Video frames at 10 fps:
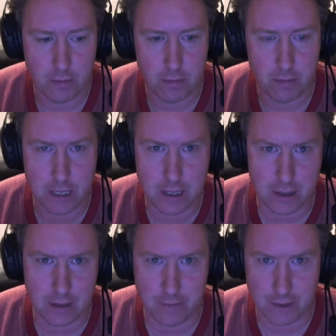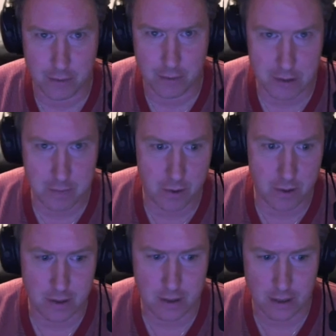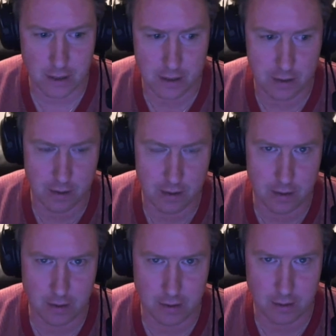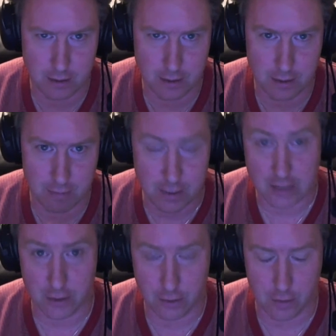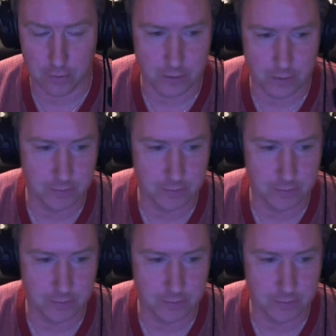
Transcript: making a video response to Richard Coughlan.